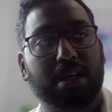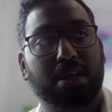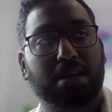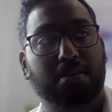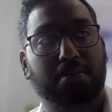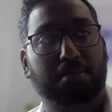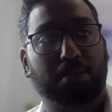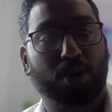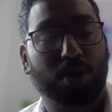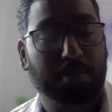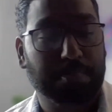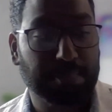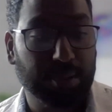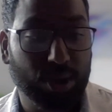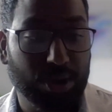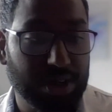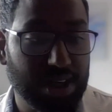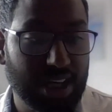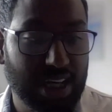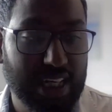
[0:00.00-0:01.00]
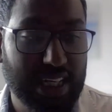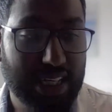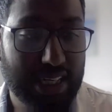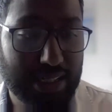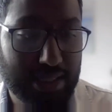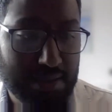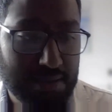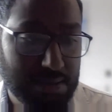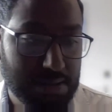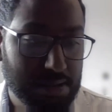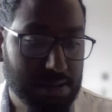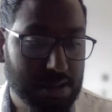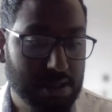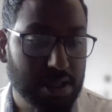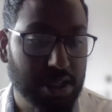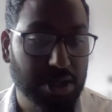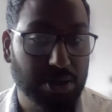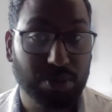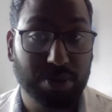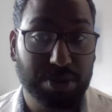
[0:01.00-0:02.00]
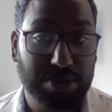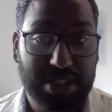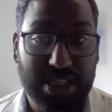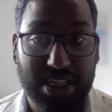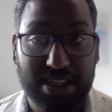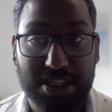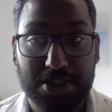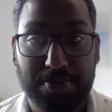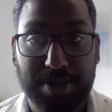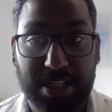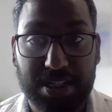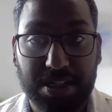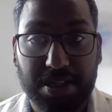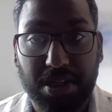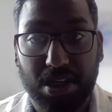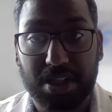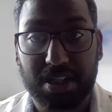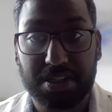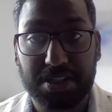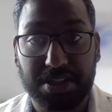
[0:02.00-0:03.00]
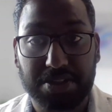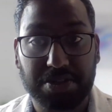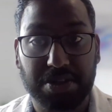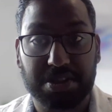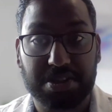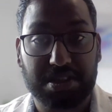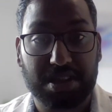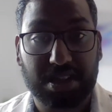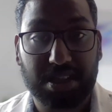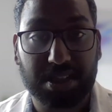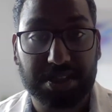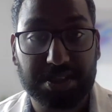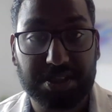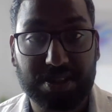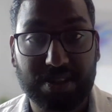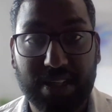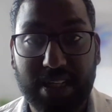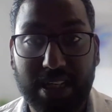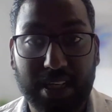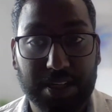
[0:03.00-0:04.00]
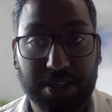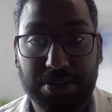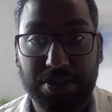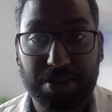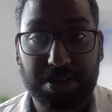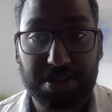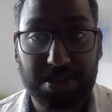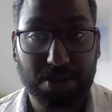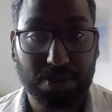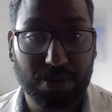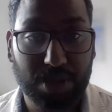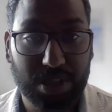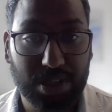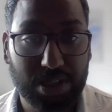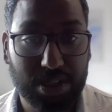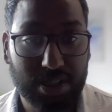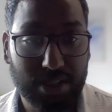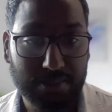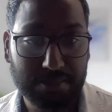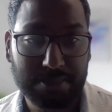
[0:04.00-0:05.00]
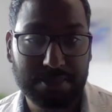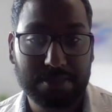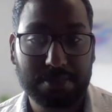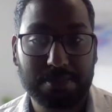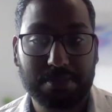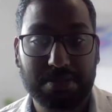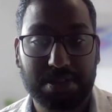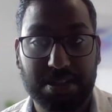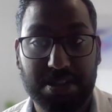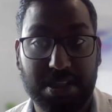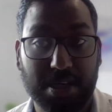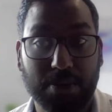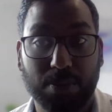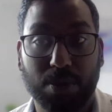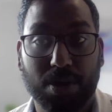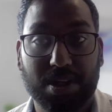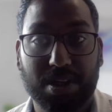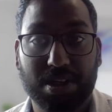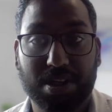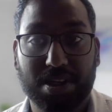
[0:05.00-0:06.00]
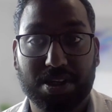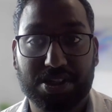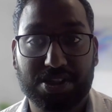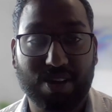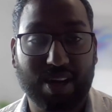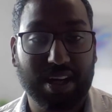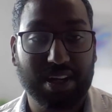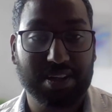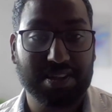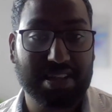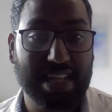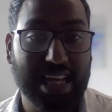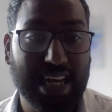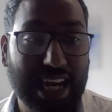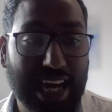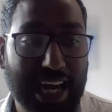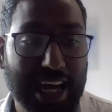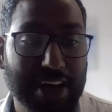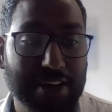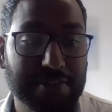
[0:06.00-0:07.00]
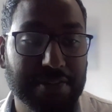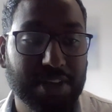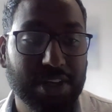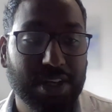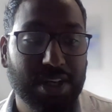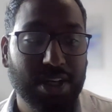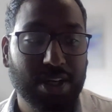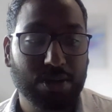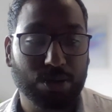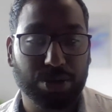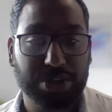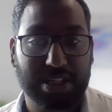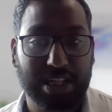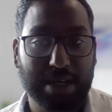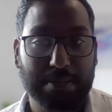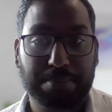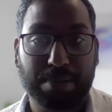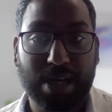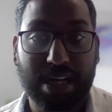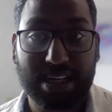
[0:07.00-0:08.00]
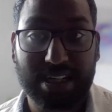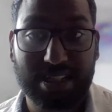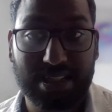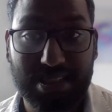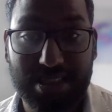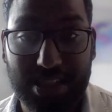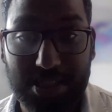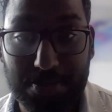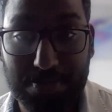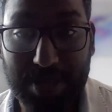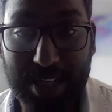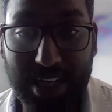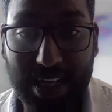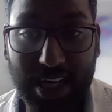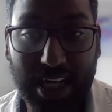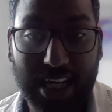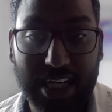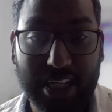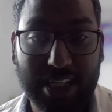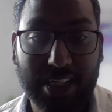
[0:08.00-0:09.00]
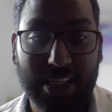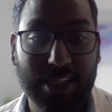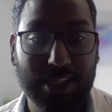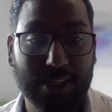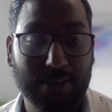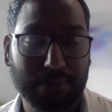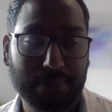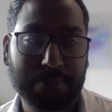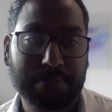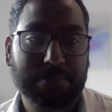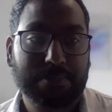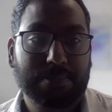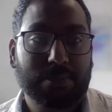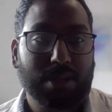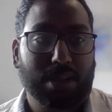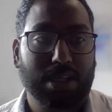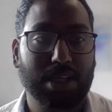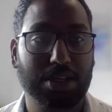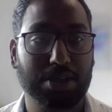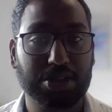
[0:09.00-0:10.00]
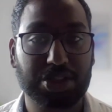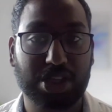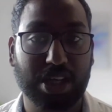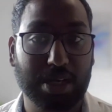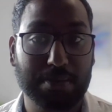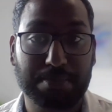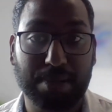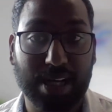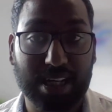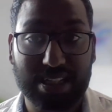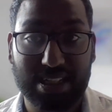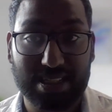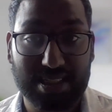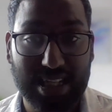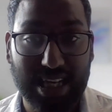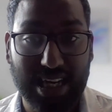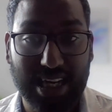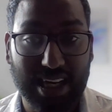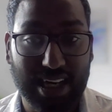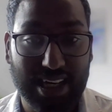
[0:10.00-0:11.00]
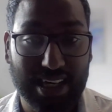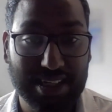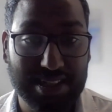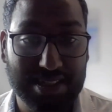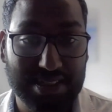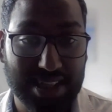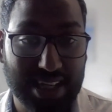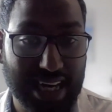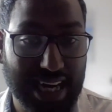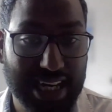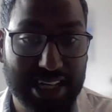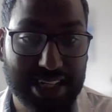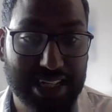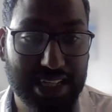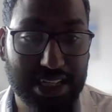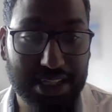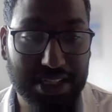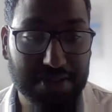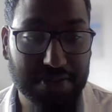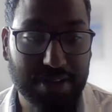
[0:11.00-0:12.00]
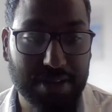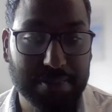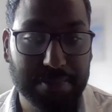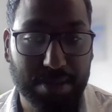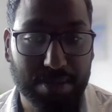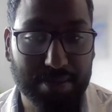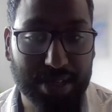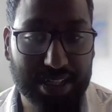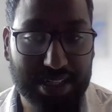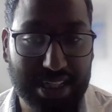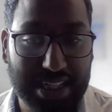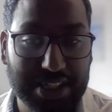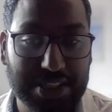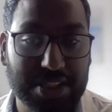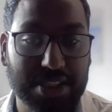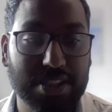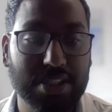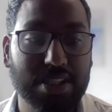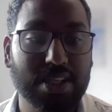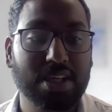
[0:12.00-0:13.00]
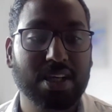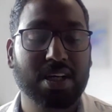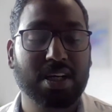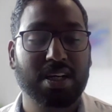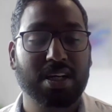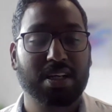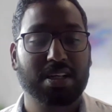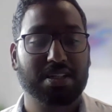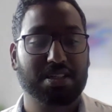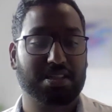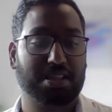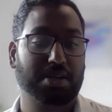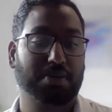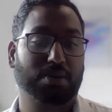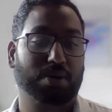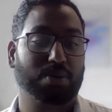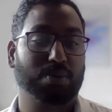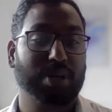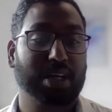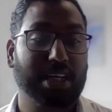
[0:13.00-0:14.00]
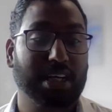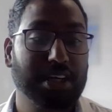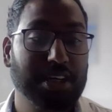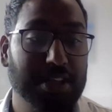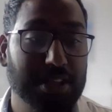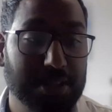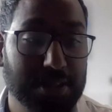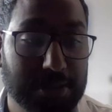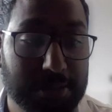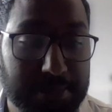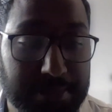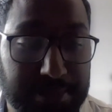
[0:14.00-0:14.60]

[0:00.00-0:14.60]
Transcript: More broadly, we would tend to speak to colleagues across the country and across the world to see what trials they have, what their practice has been like, and share practice guidelines and ideas for implementation to see what we can do.